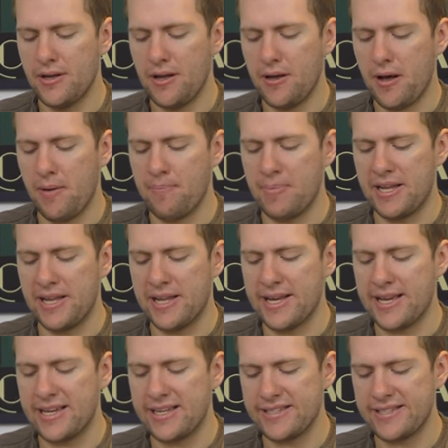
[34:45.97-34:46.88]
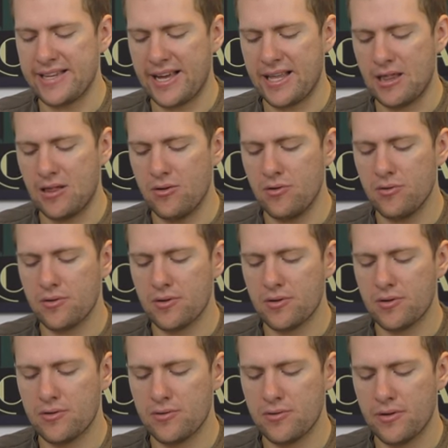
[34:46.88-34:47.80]
abilities and look,
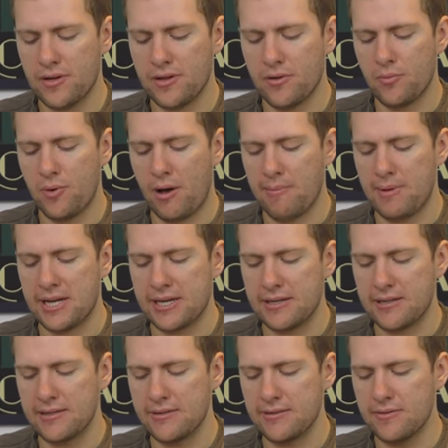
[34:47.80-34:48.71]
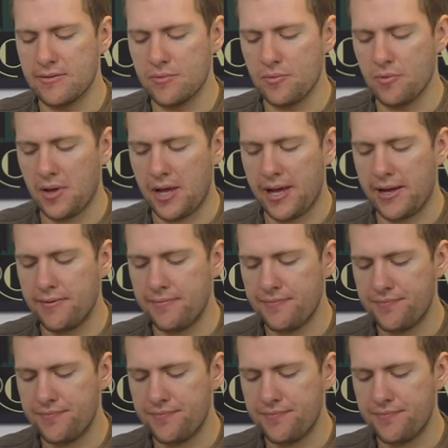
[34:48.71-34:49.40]
like the webbing and all that.